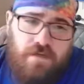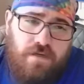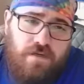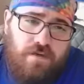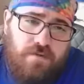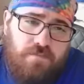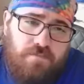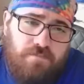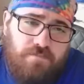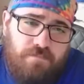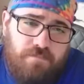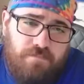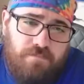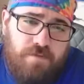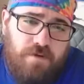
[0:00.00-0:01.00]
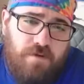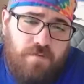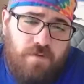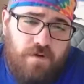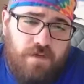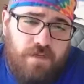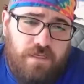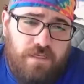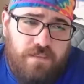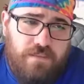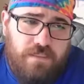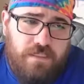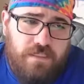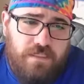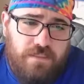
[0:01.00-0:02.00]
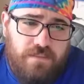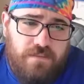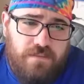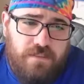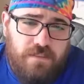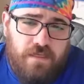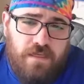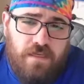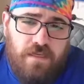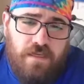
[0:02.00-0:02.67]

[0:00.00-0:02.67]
But where he does get his